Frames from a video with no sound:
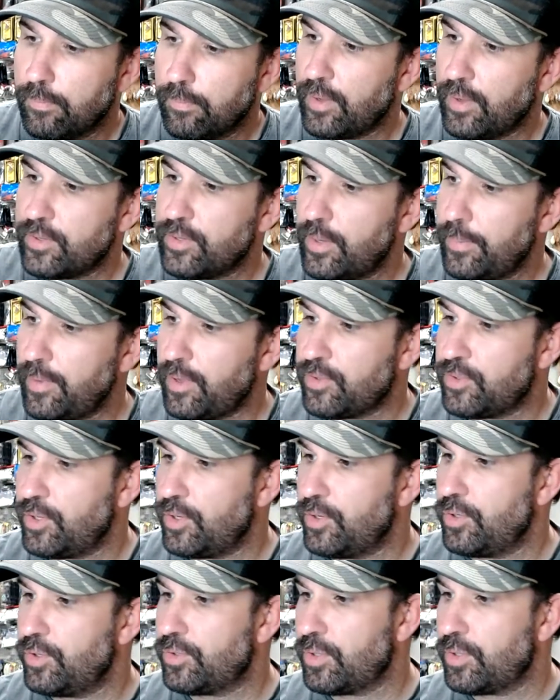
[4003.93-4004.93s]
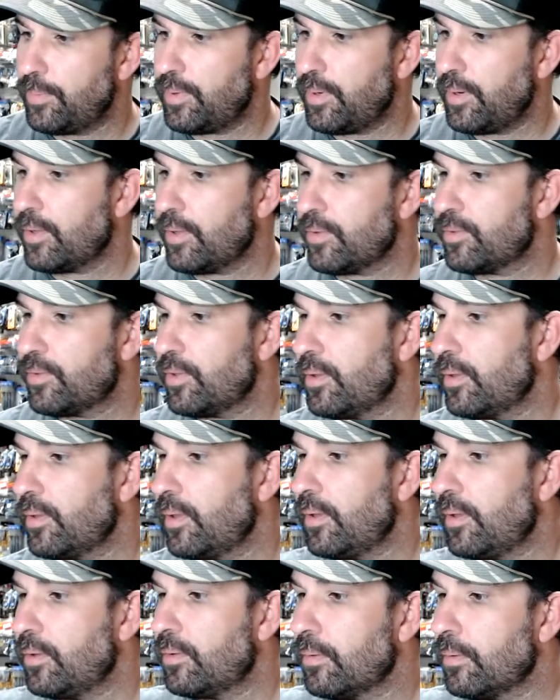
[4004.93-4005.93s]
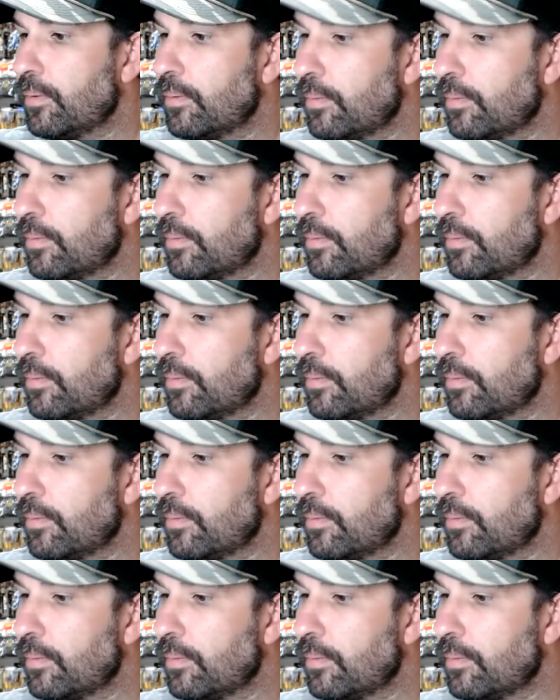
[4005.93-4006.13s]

Next time I send you something, I'll send these.